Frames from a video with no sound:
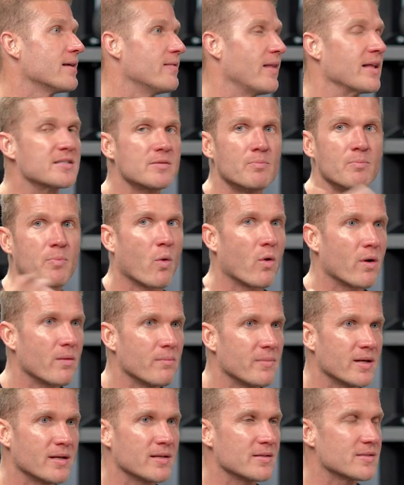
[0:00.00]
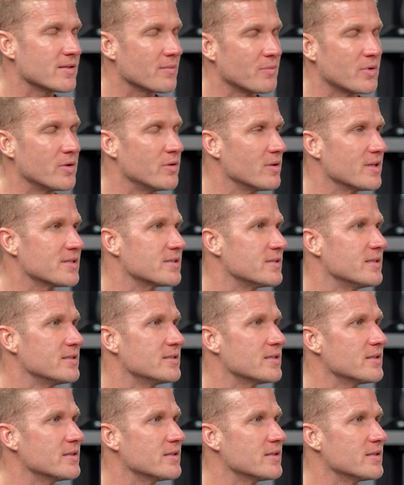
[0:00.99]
And that's important because someone listening